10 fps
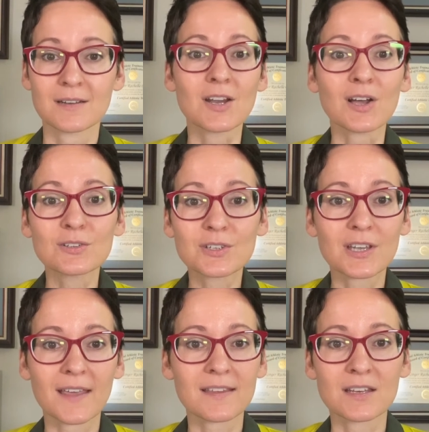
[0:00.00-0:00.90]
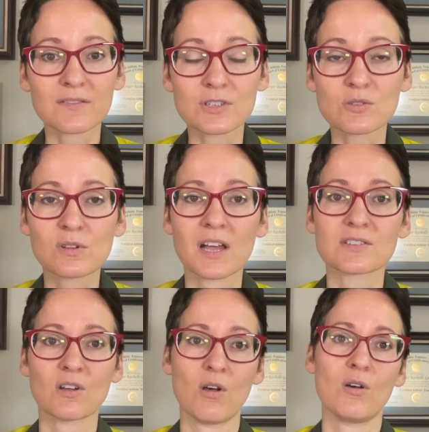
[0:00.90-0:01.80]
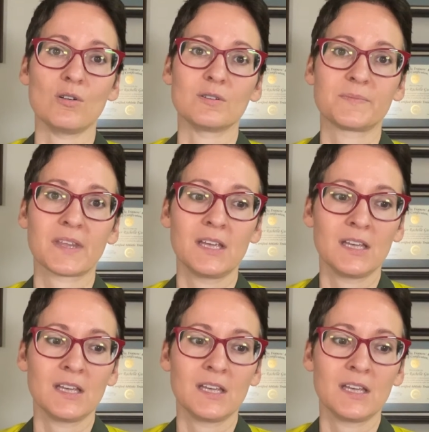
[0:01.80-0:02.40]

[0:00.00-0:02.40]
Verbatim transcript: not looking at the individual as a whole.